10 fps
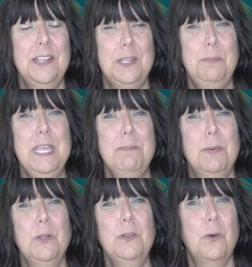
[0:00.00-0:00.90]
the
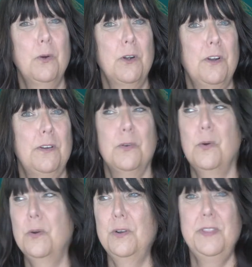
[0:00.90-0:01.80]
people
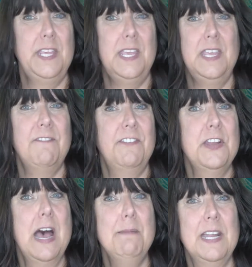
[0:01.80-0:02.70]
or the
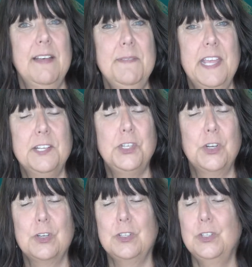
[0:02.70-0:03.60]
phenomenon that
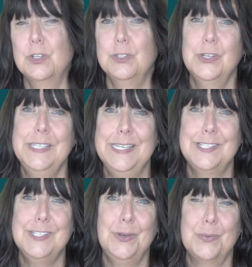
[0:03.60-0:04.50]
you're
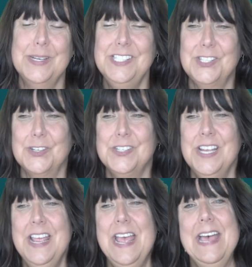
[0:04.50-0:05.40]
looking to research.
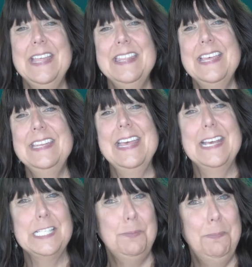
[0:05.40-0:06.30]
And then
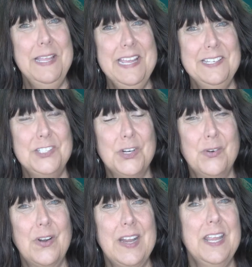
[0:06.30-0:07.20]

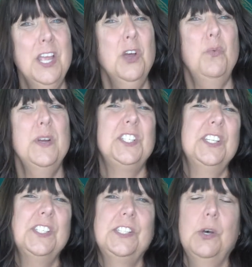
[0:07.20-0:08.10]
explanatory, which
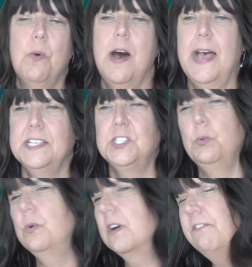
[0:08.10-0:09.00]
is the why.
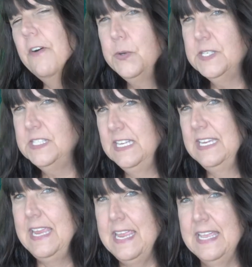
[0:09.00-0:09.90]
So we're
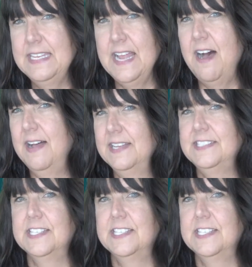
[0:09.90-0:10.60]
focusing in on